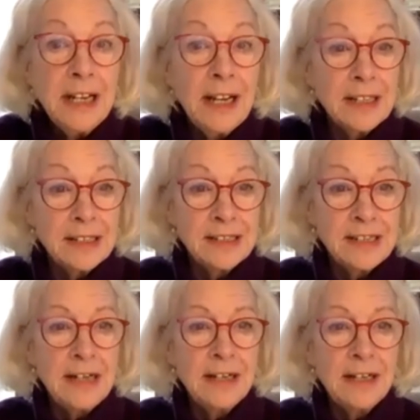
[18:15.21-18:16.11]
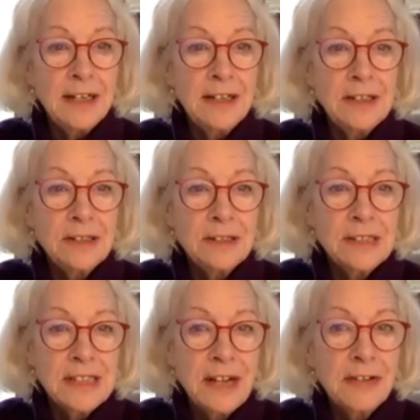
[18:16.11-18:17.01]
extending to a
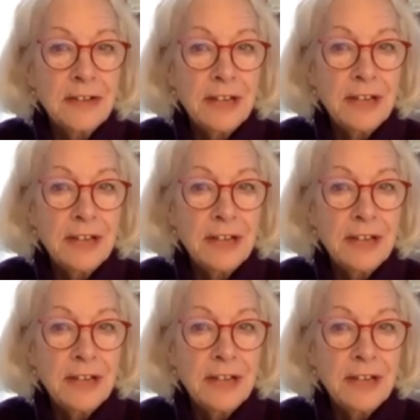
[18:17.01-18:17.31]
South